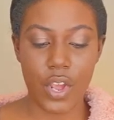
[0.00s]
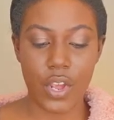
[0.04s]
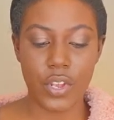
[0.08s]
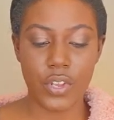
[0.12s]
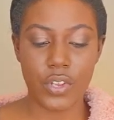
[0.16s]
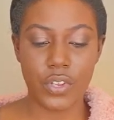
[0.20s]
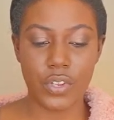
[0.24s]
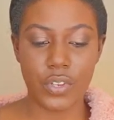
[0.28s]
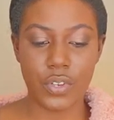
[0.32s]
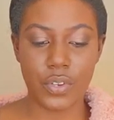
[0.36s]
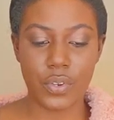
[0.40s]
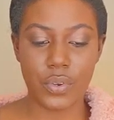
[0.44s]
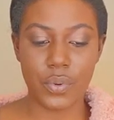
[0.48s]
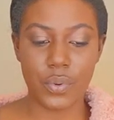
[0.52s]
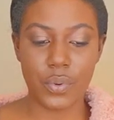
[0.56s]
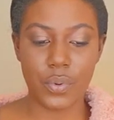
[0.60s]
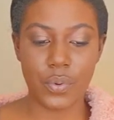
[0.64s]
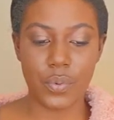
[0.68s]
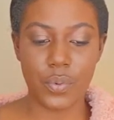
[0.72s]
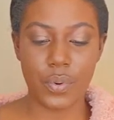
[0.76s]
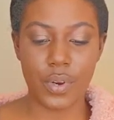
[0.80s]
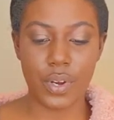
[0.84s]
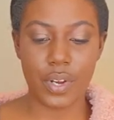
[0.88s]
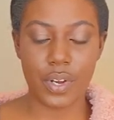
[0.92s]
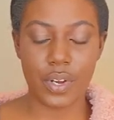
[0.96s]

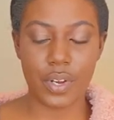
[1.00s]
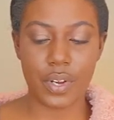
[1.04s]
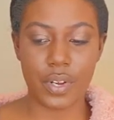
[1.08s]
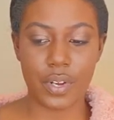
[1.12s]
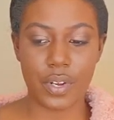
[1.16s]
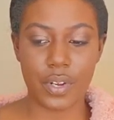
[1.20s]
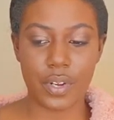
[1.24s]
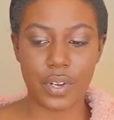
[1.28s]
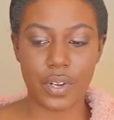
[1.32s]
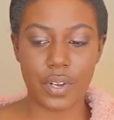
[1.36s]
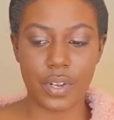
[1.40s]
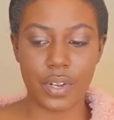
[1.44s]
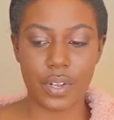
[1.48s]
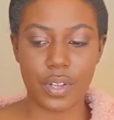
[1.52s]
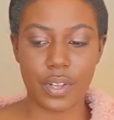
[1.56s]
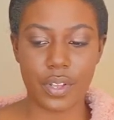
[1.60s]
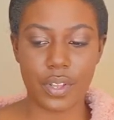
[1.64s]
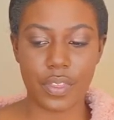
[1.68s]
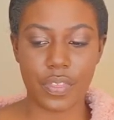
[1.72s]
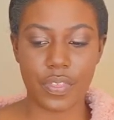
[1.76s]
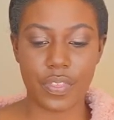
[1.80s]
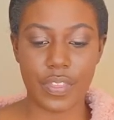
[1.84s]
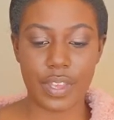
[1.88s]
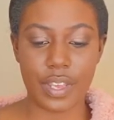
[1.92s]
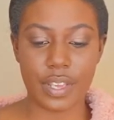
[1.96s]
You
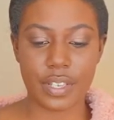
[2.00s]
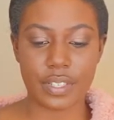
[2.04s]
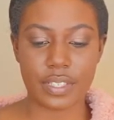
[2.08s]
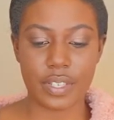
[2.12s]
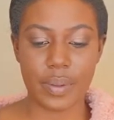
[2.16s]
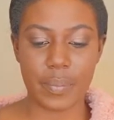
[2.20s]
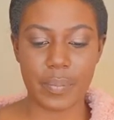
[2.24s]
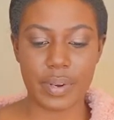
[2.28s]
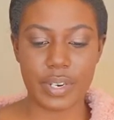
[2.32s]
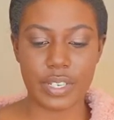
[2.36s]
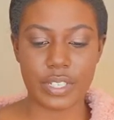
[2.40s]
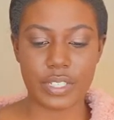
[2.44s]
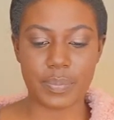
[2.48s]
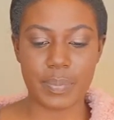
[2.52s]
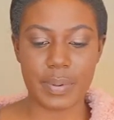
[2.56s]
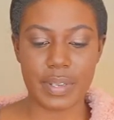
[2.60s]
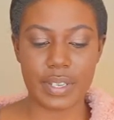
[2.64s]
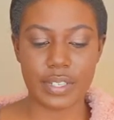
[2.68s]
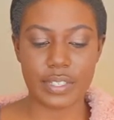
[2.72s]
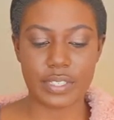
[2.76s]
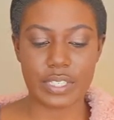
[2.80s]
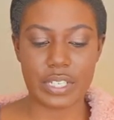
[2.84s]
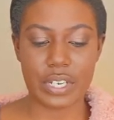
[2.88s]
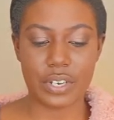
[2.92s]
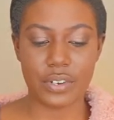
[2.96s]
think somebody's
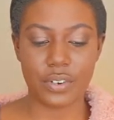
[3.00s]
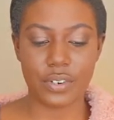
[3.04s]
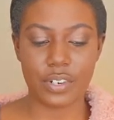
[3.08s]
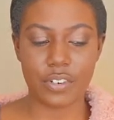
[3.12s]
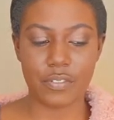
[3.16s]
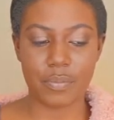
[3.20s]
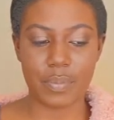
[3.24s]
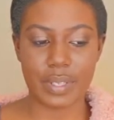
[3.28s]
being secretive,